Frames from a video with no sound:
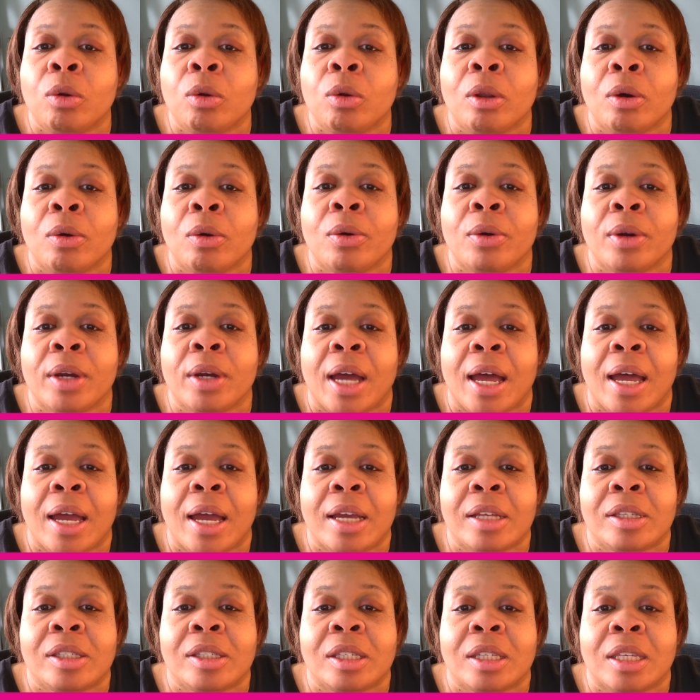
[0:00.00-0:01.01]
Local
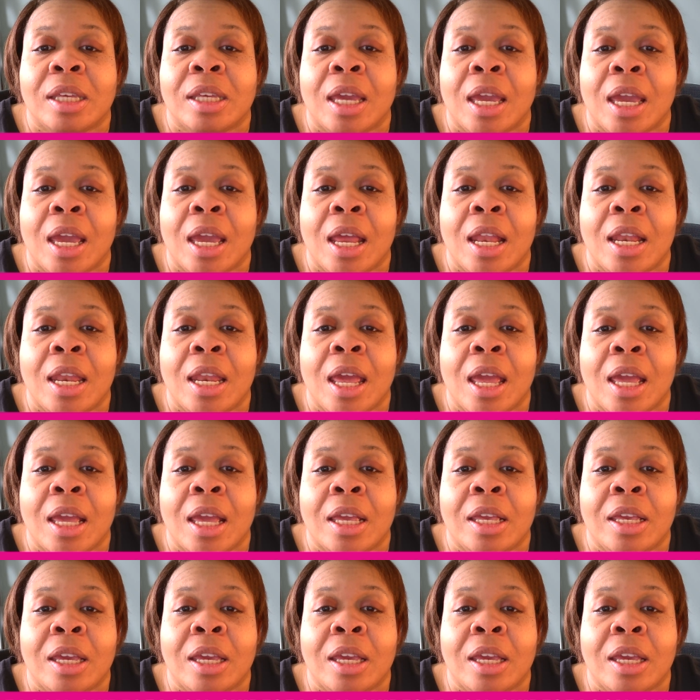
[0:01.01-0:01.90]
Guides can